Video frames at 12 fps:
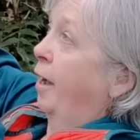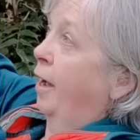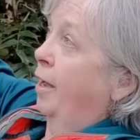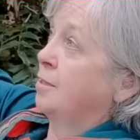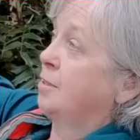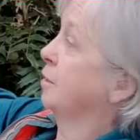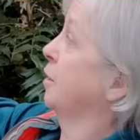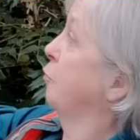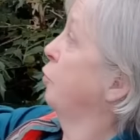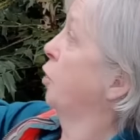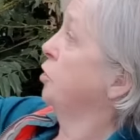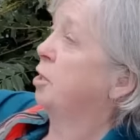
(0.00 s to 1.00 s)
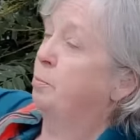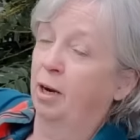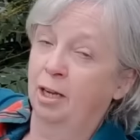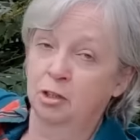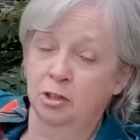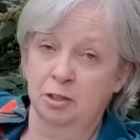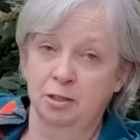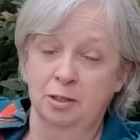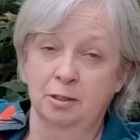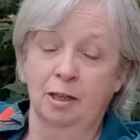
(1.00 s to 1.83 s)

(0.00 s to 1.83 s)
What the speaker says: and the frothy branches